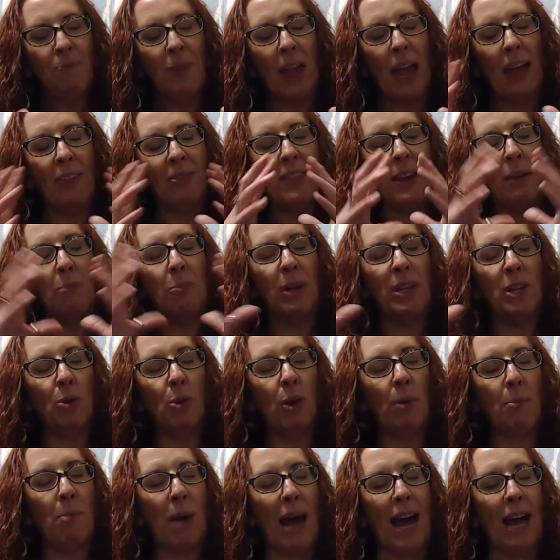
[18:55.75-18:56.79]
And then when you
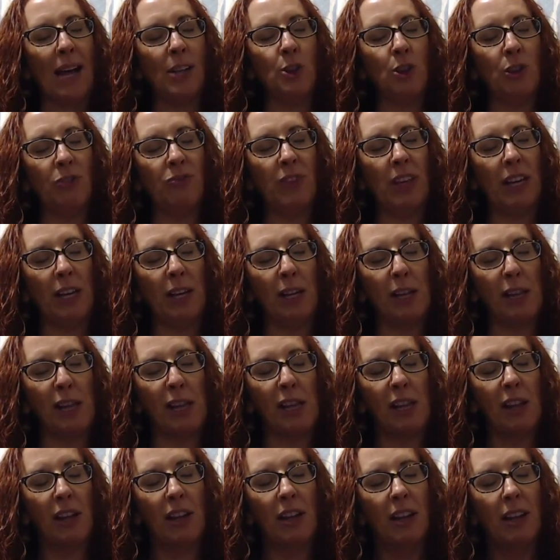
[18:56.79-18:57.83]
imagine
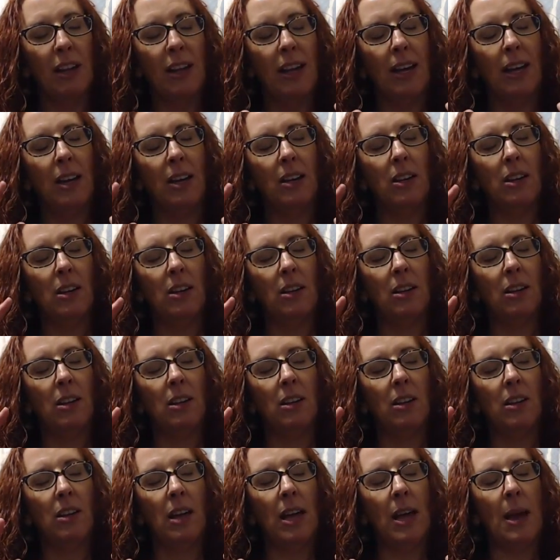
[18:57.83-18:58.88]
this,
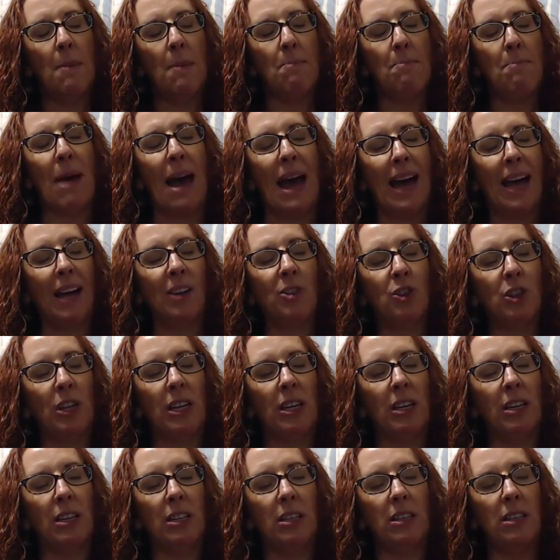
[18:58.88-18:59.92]

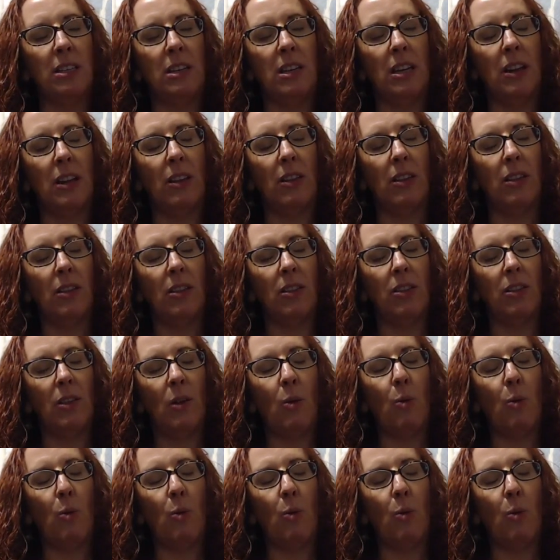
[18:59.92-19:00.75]
imagine the